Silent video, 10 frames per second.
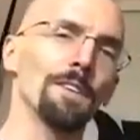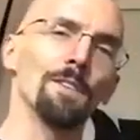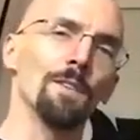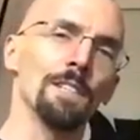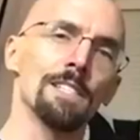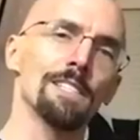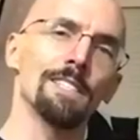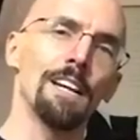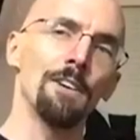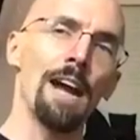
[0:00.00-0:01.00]
was
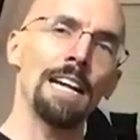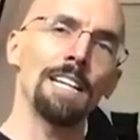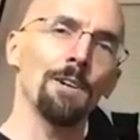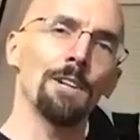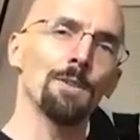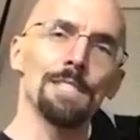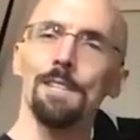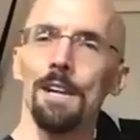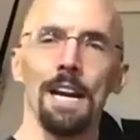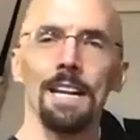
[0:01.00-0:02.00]
interacting with was
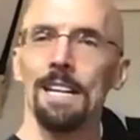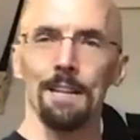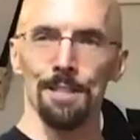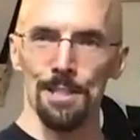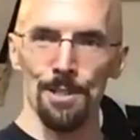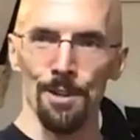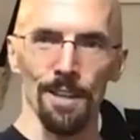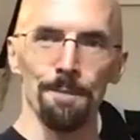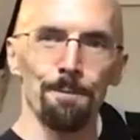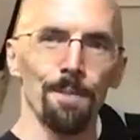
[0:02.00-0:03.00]
doing anything of the sort,